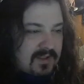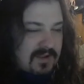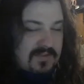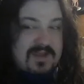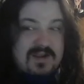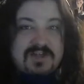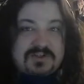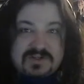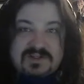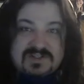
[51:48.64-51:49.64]
And that
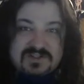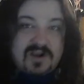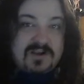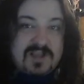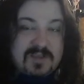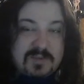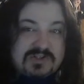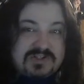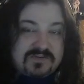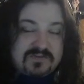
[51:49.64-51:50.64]
naturally does dark
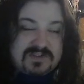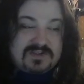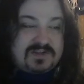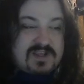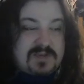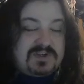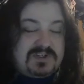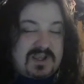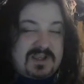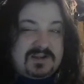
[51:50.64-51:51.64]
damage, physical damage,
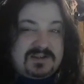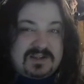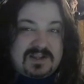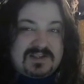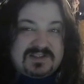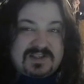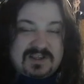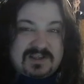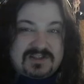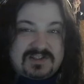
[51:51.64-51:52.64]
and it has
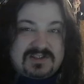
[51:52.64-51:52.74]
a